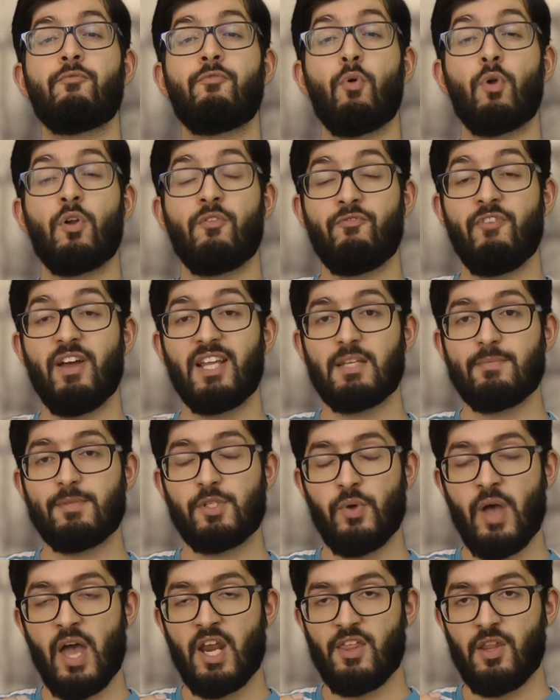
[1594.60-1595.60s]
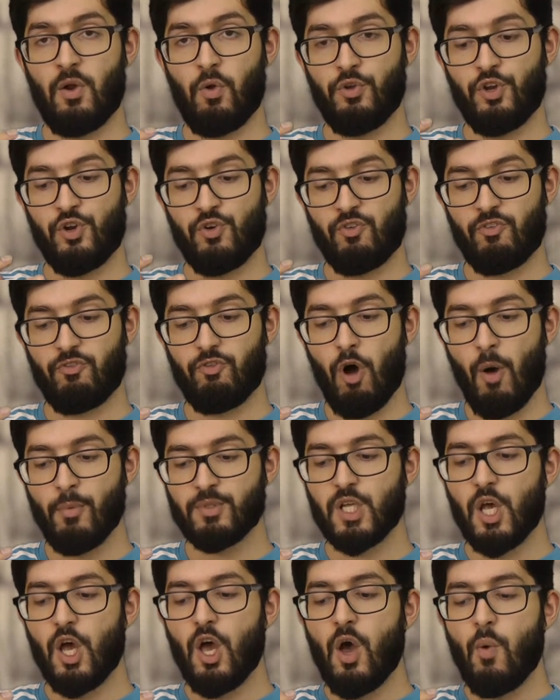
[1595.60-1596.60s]
fallen victim to any of the Laudian
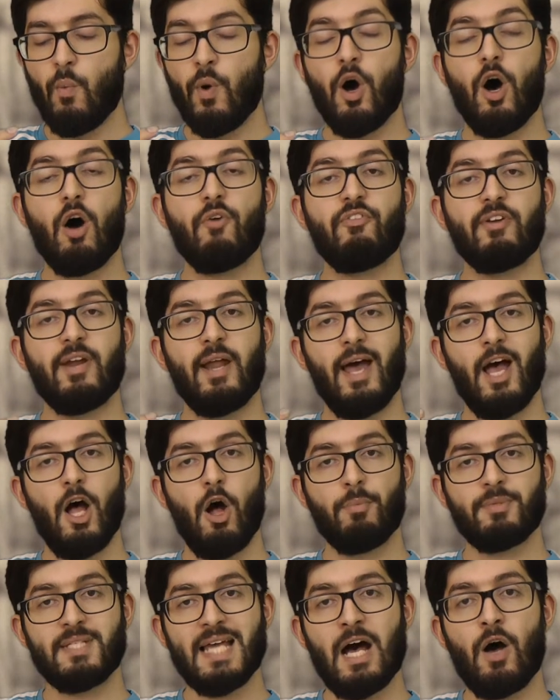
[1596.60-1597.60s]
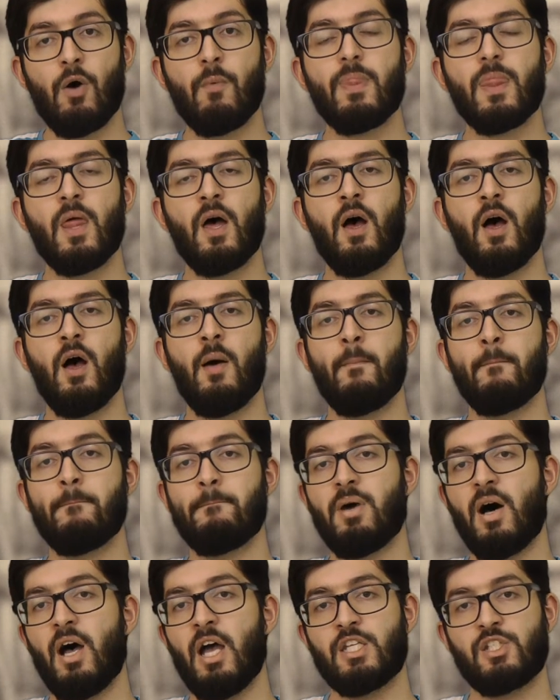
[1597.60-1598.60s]
reforms were often helped out
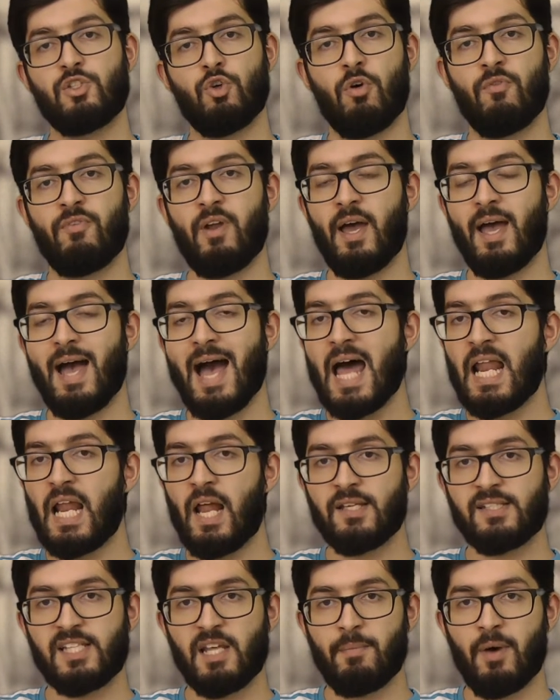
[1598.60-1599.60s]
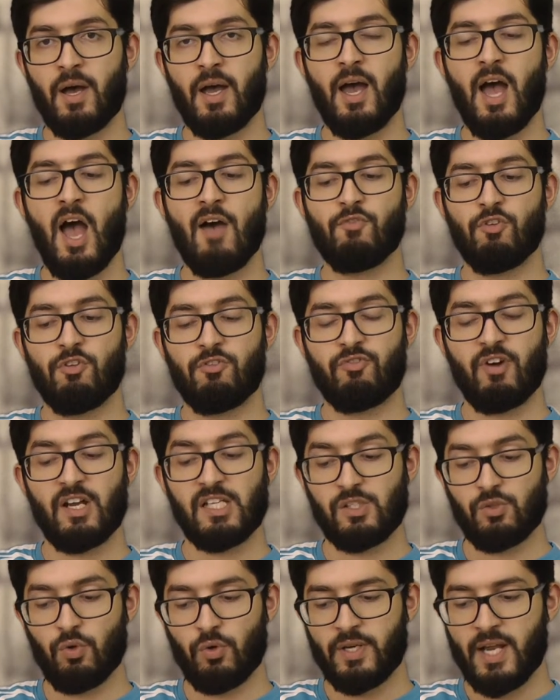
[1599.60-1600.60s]
by sort of like allies they might have, or
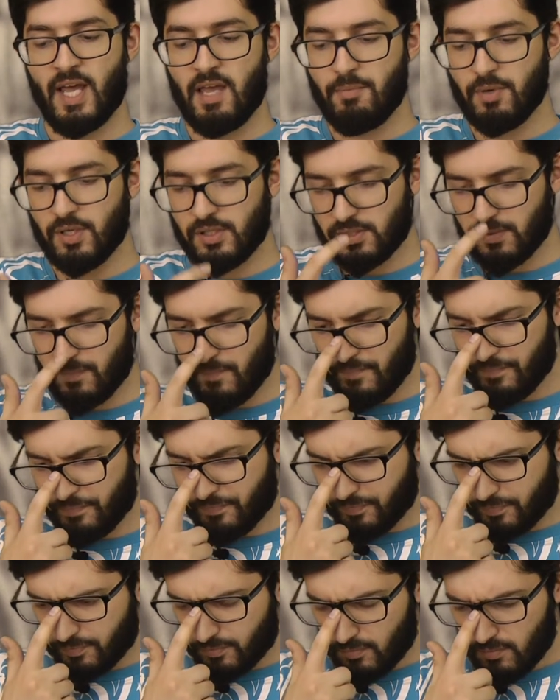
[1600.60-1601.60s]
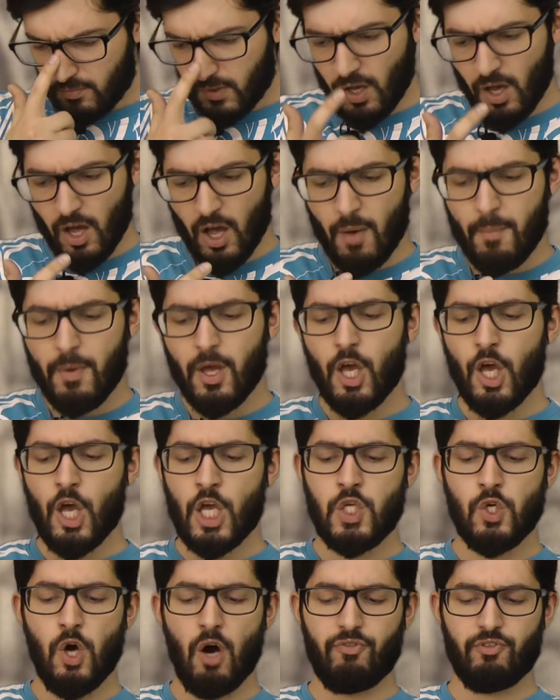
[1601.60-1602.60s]
friends or neighbours.
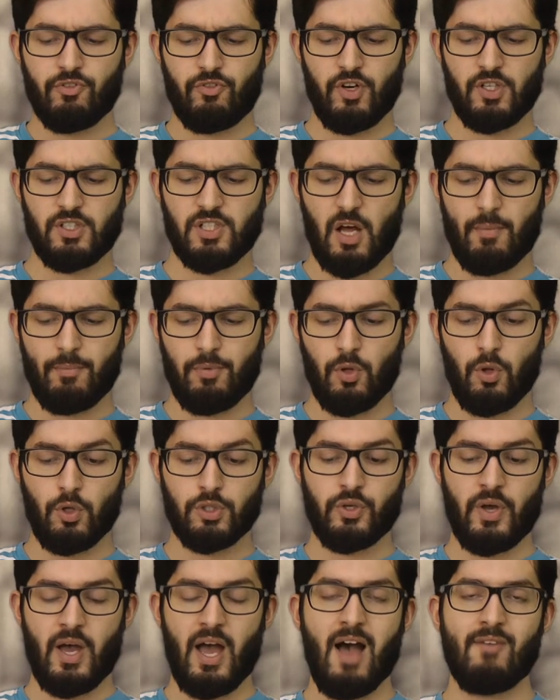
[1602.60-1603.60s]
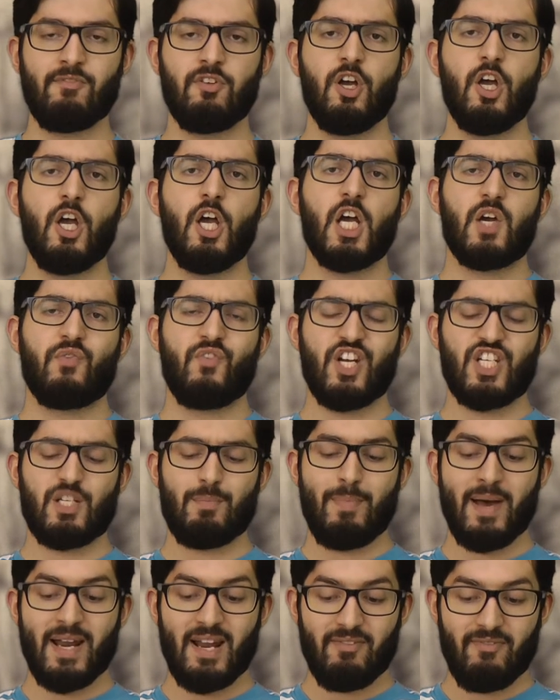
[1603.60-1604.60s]
You often, for example, also have
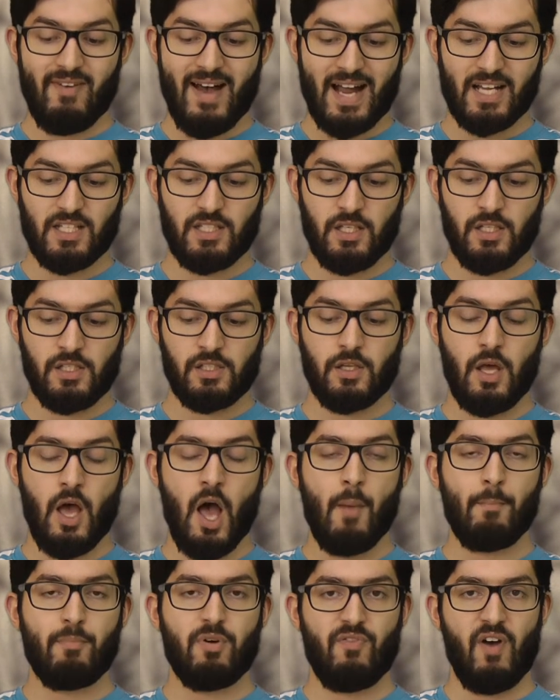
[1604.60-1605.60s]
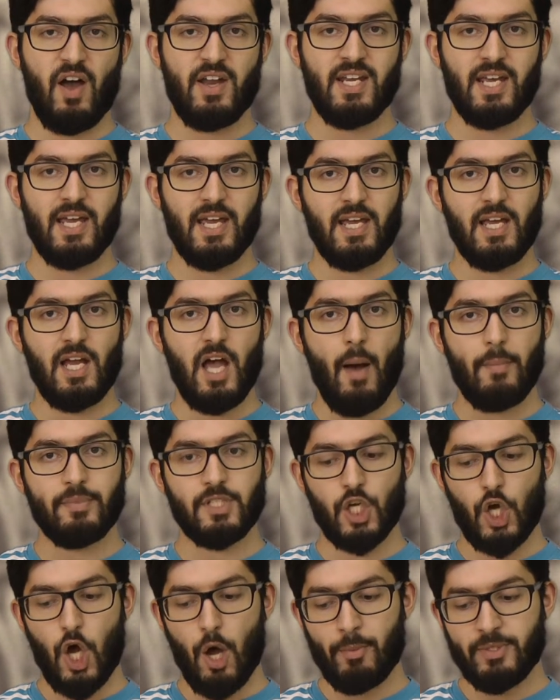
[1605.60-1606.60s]
rich benefactors providing incomes
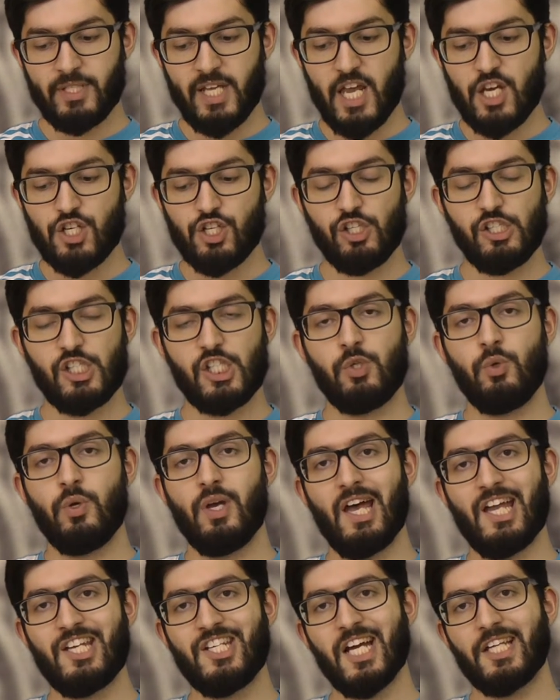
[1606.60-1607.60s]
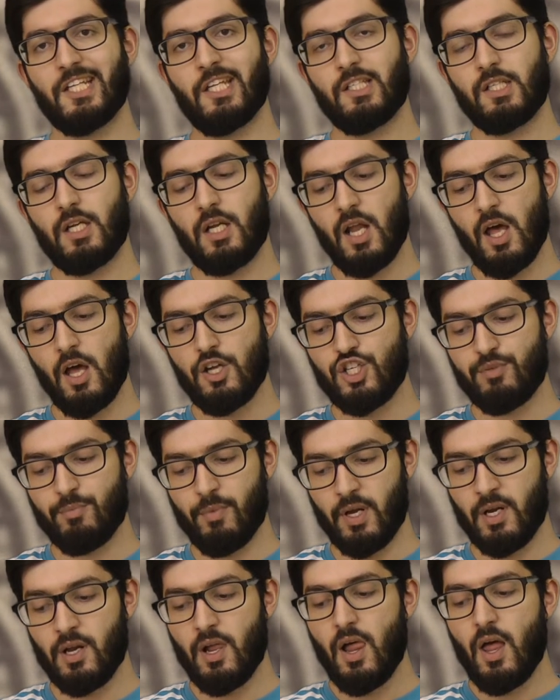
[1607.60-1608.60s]
and accommodations to ejected
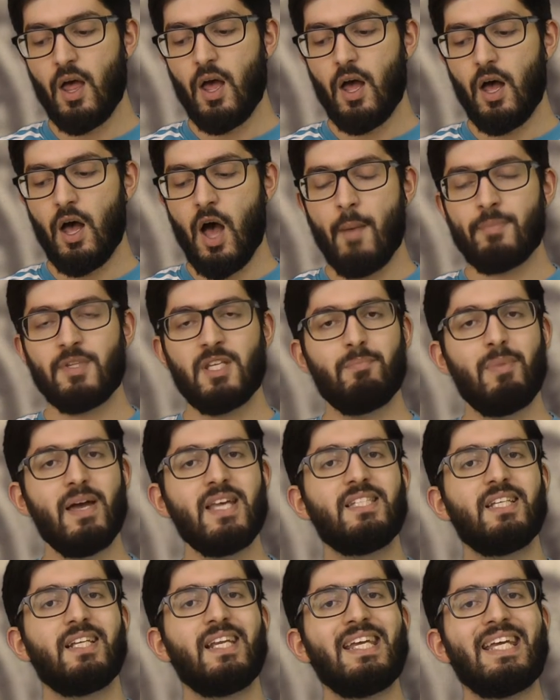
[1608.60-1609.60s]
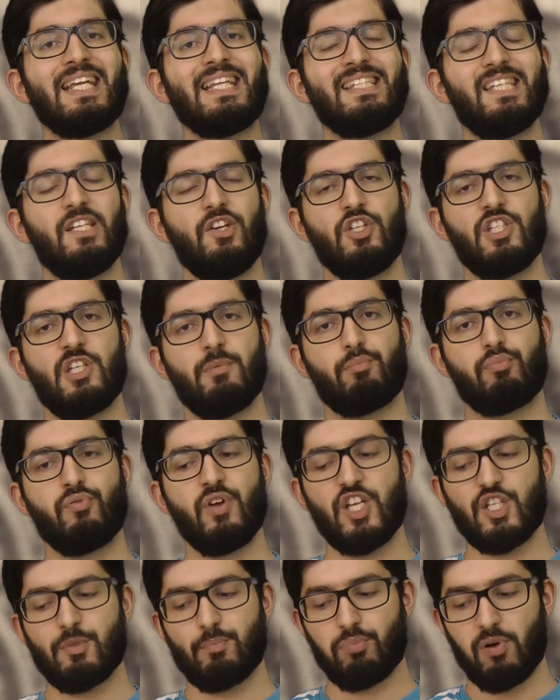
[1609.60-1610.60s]
clergymen to basically continue to
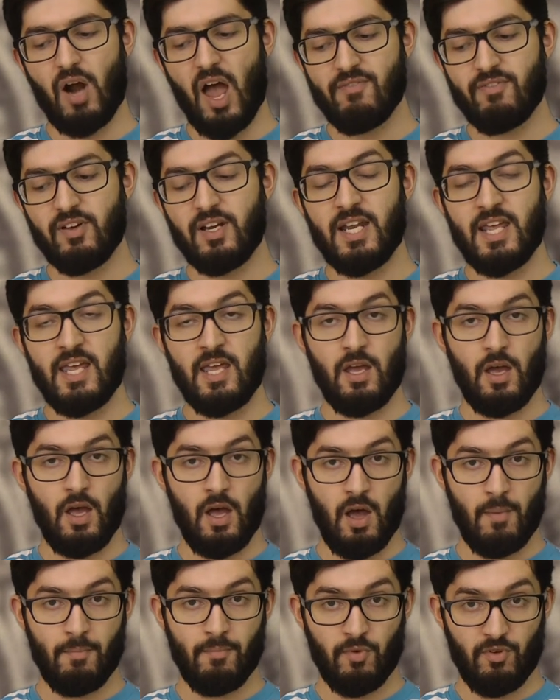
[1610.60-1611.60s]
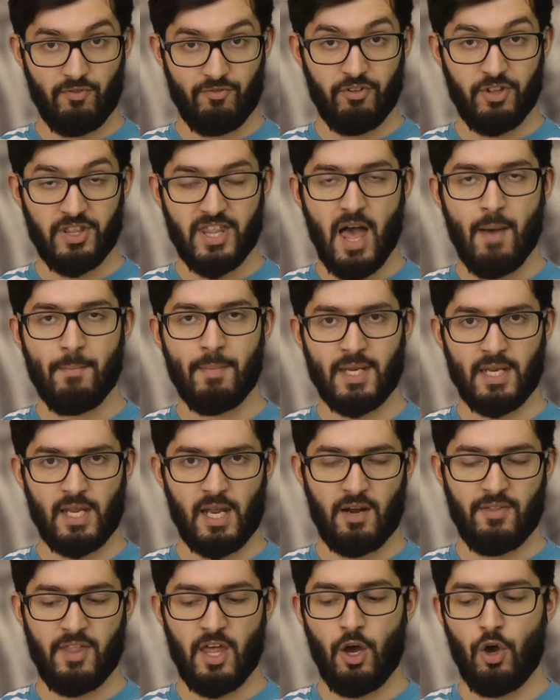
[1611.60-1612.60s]
preach privately for them and
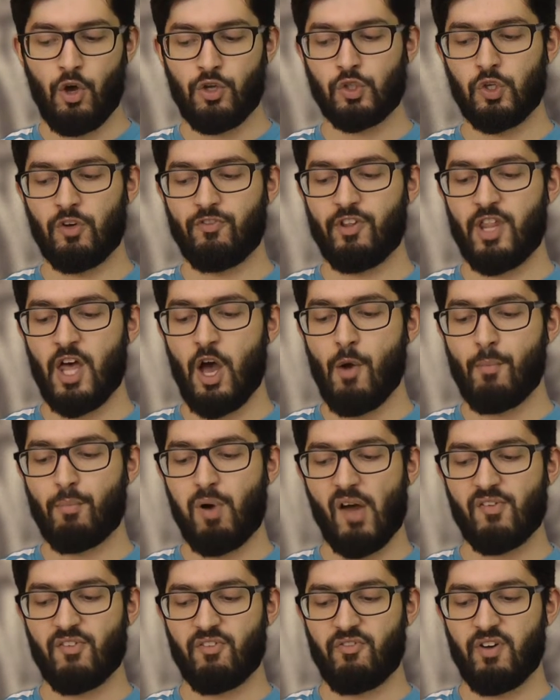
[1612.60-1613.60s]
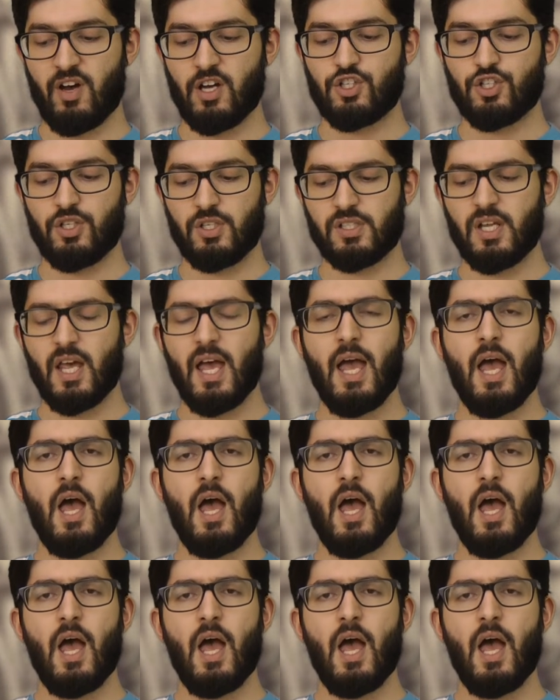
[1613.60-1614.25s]
kind of their own for their own private functions.